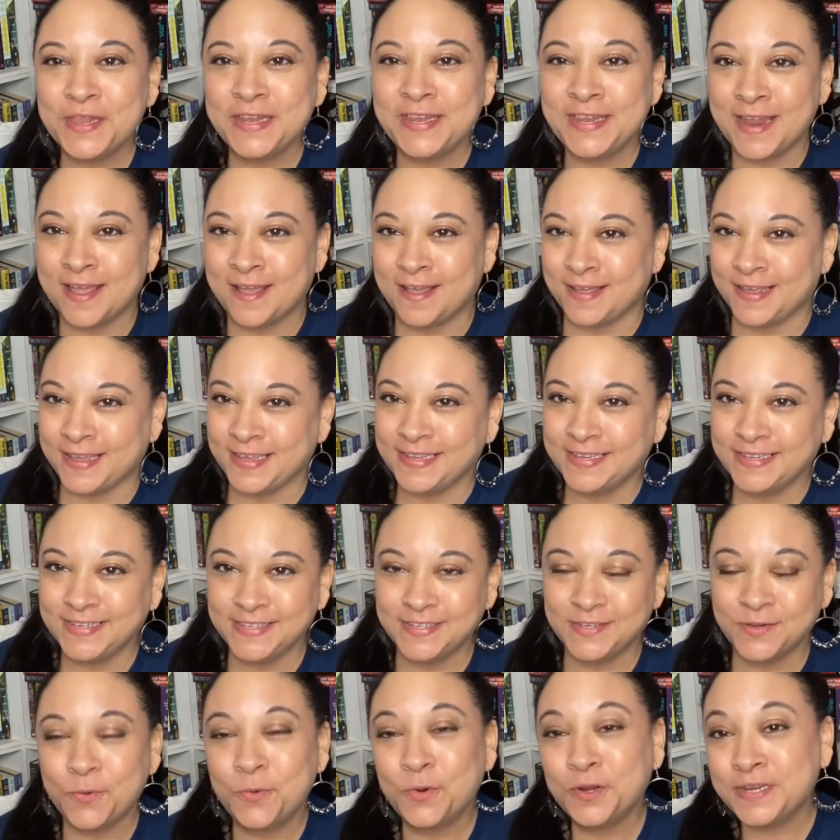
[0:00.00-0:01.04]
night
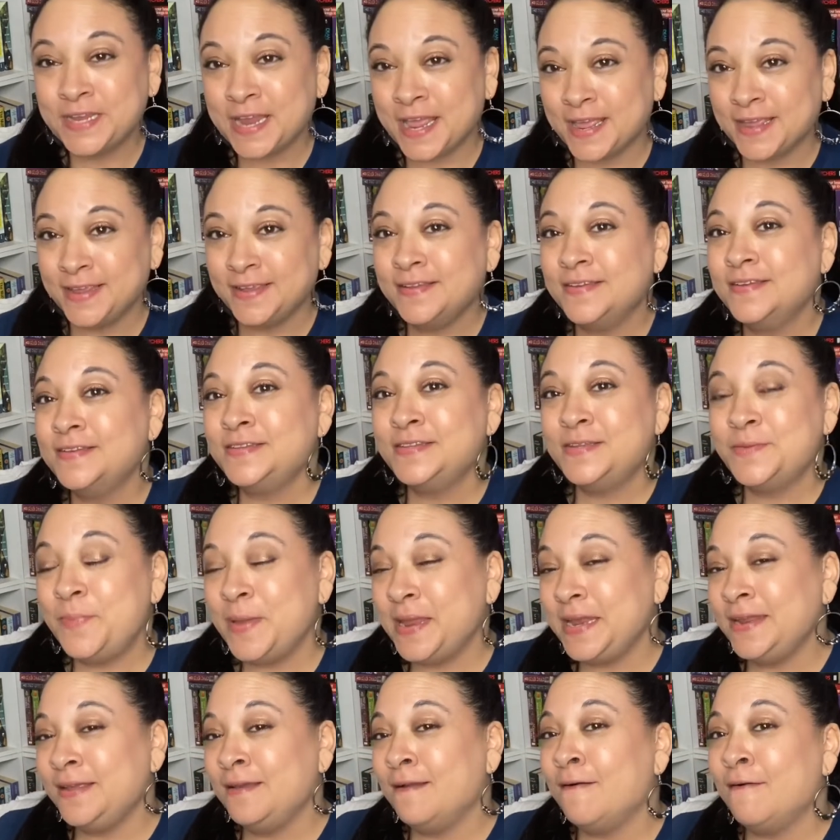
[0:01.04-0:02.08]
or day,
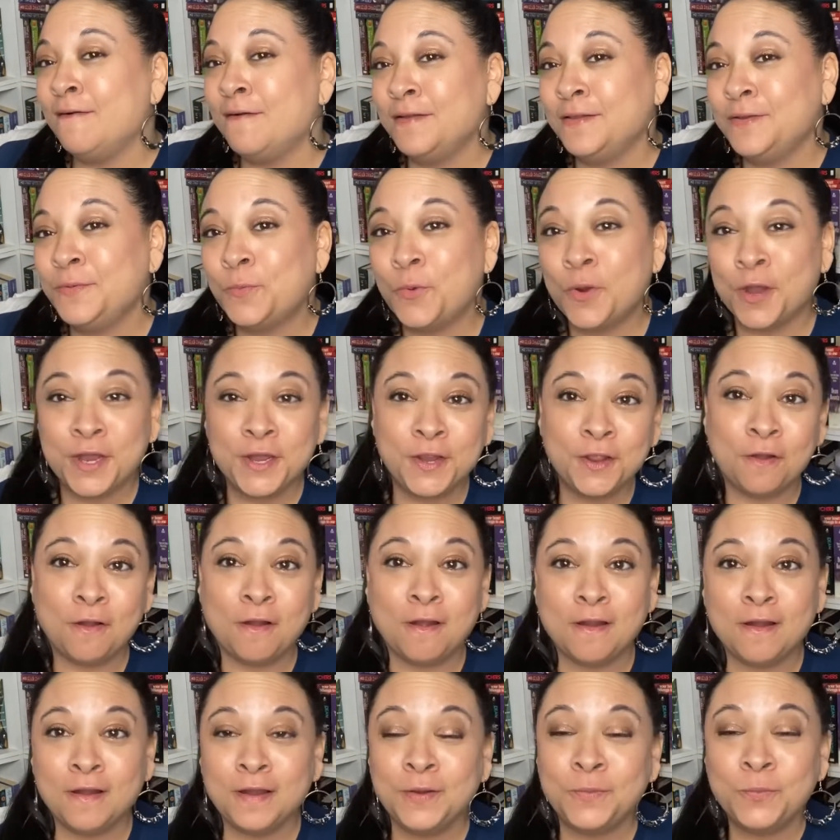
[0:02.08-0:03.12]
depending on where you
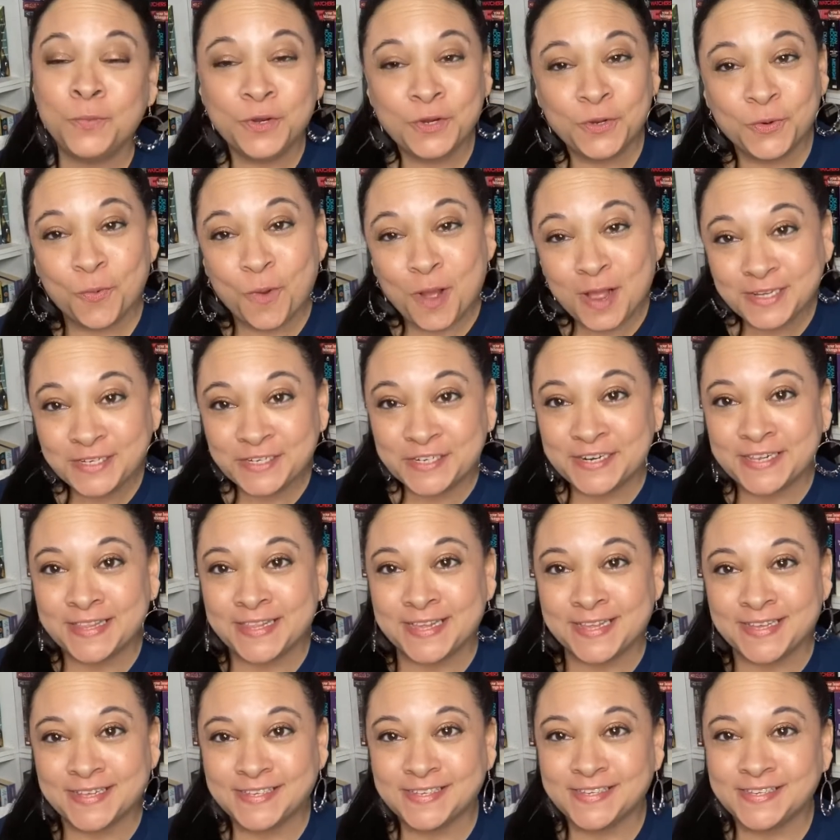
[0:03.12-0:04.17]
are and when you're watching
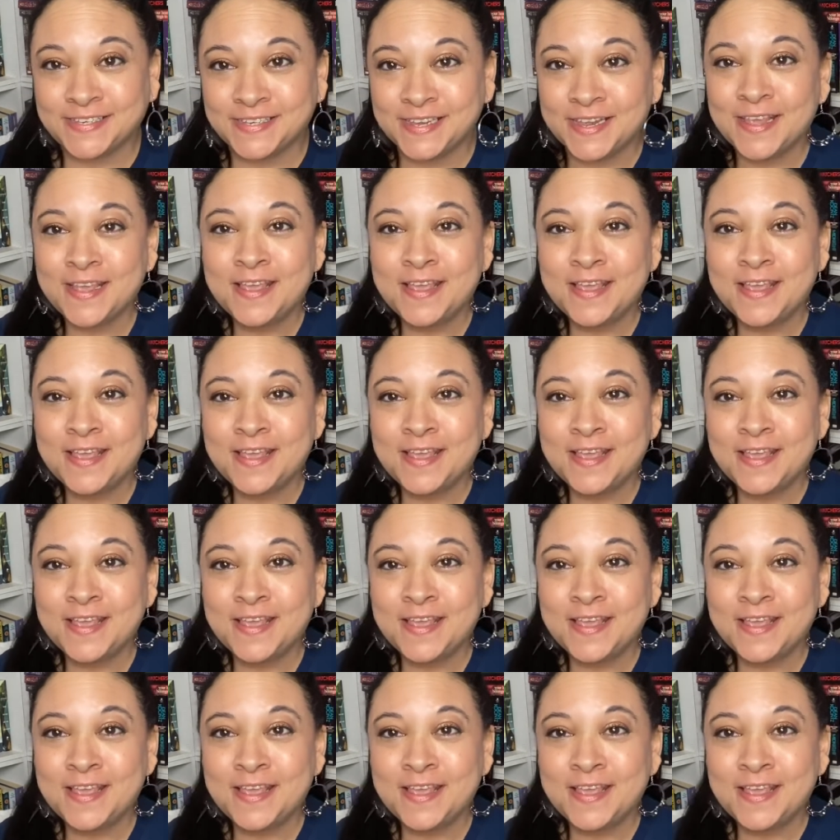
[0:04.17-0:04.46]
this.